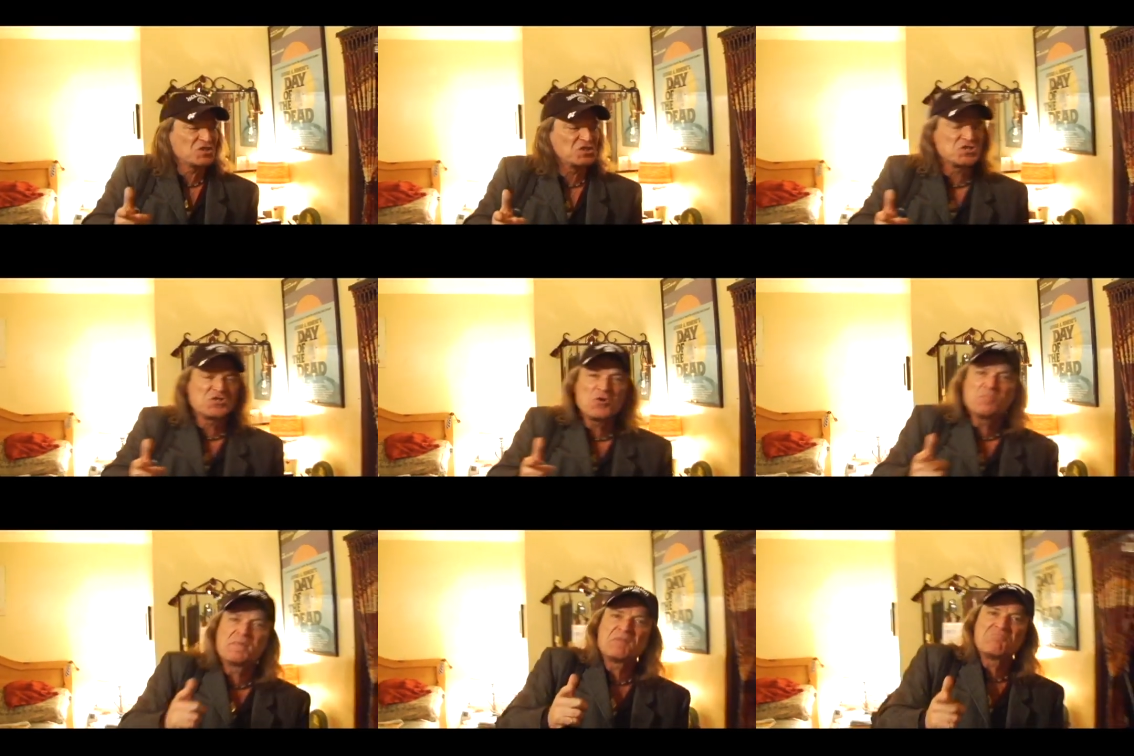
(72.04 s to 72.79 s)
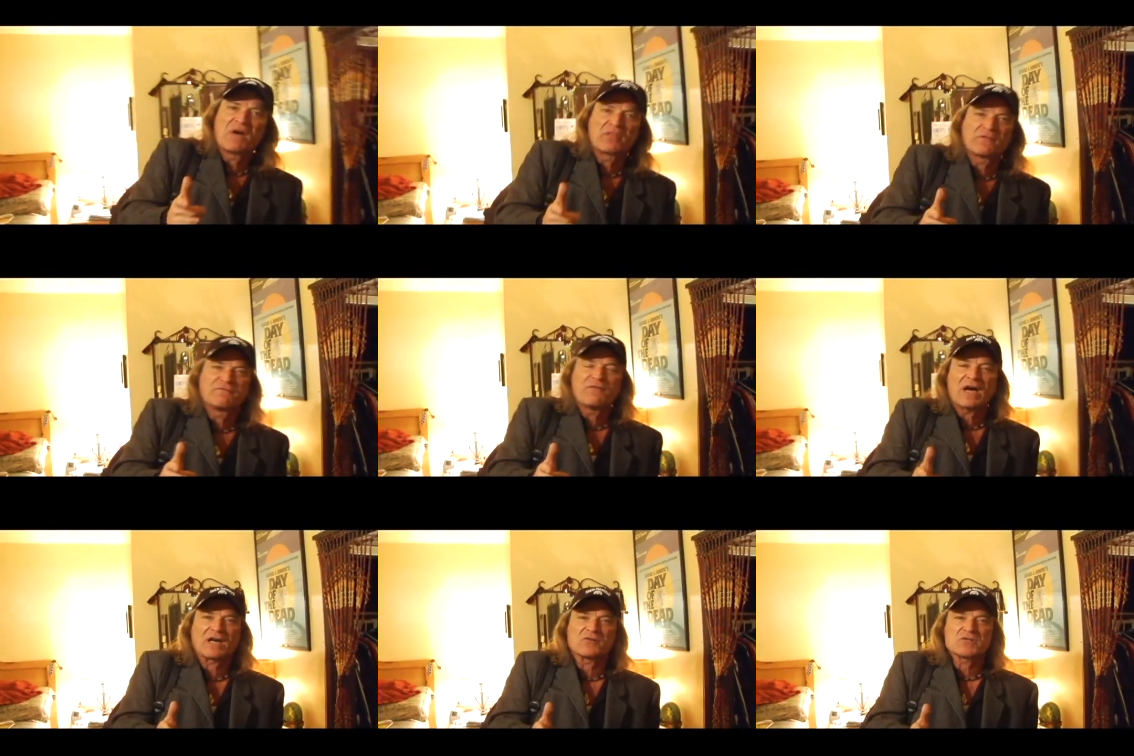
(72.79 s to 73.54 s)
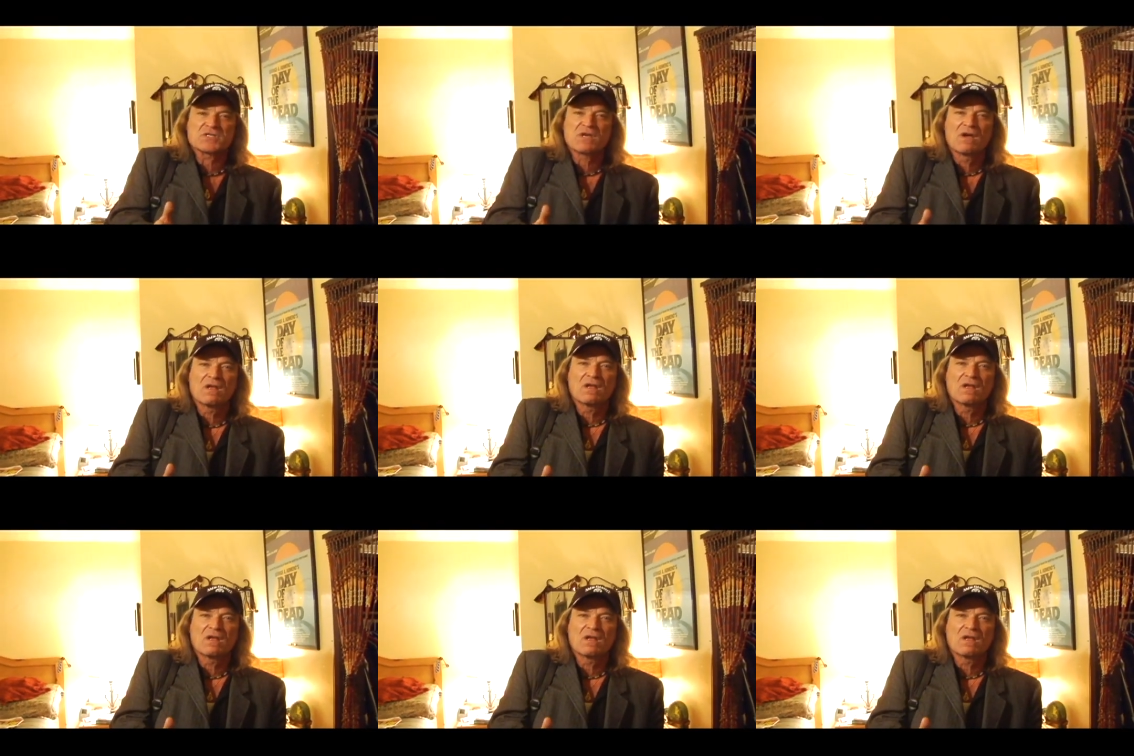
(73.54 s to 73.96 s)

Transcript: stupid motherfuckers.